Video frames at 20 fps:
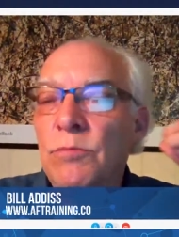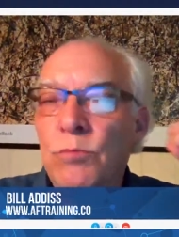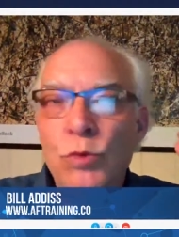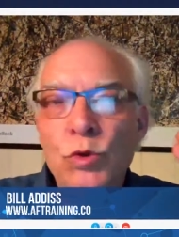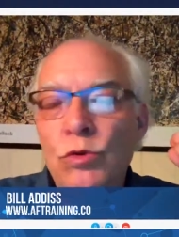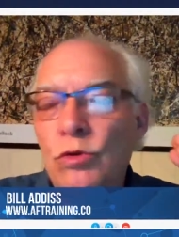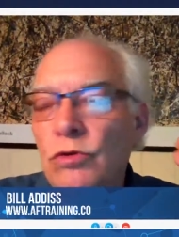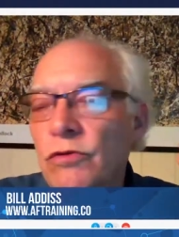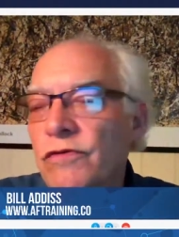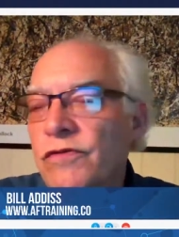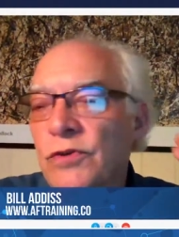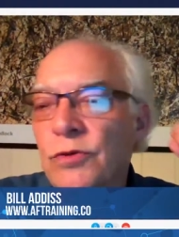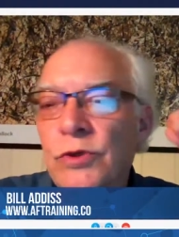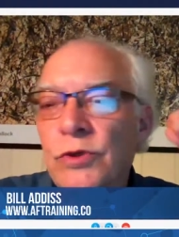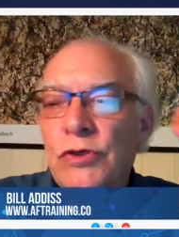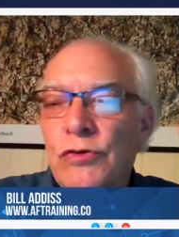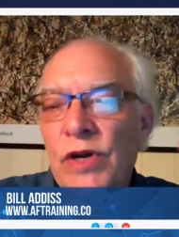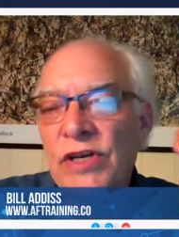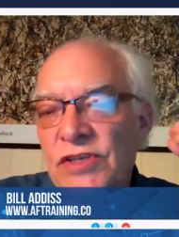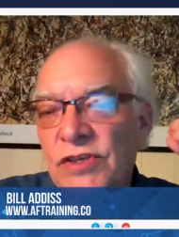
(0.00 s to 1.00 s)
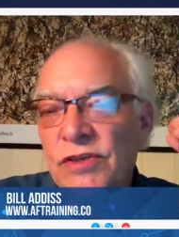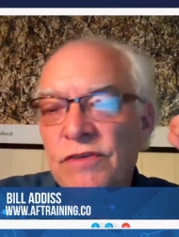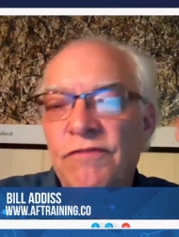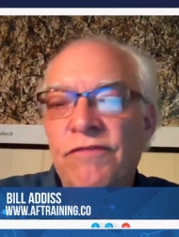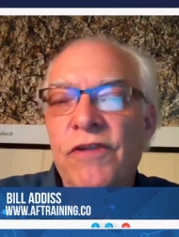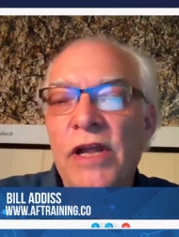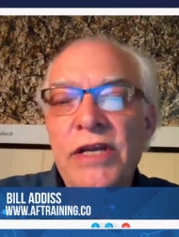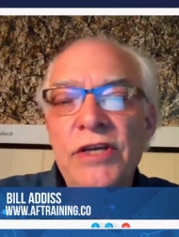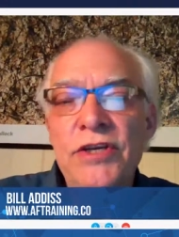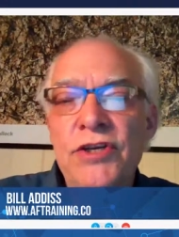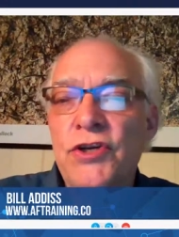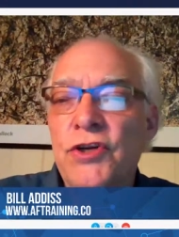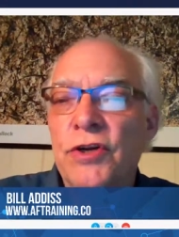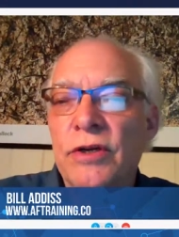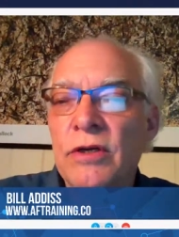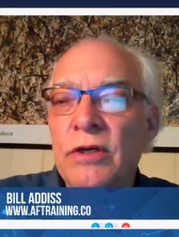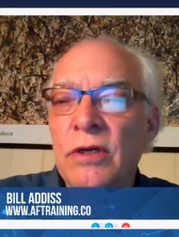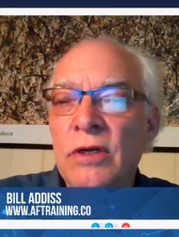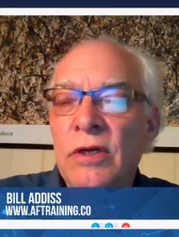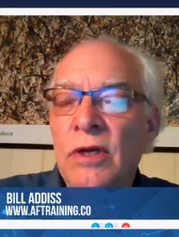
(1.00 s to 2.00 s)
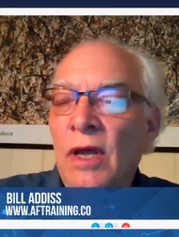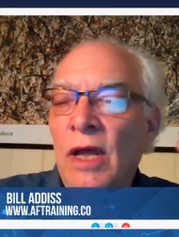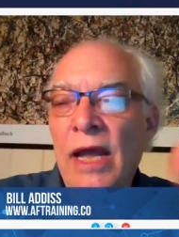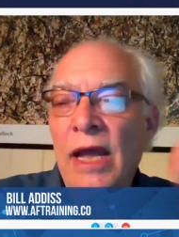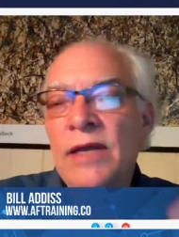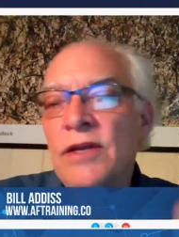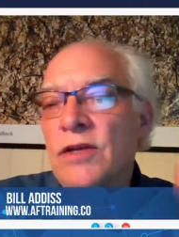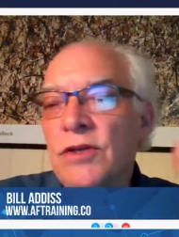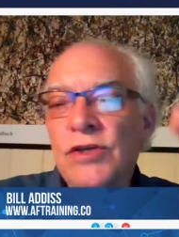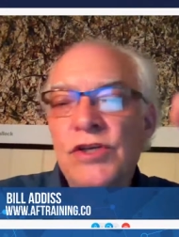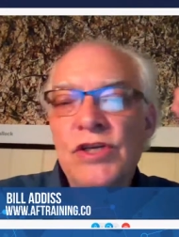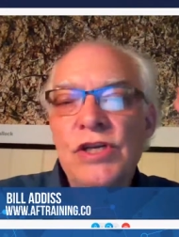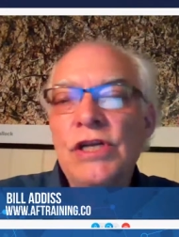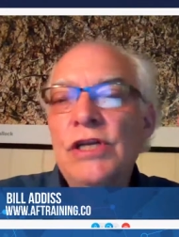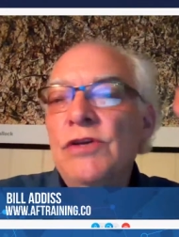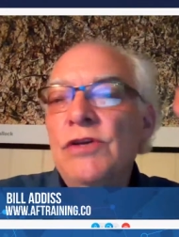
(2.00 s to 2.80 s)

move to address inflation and continue?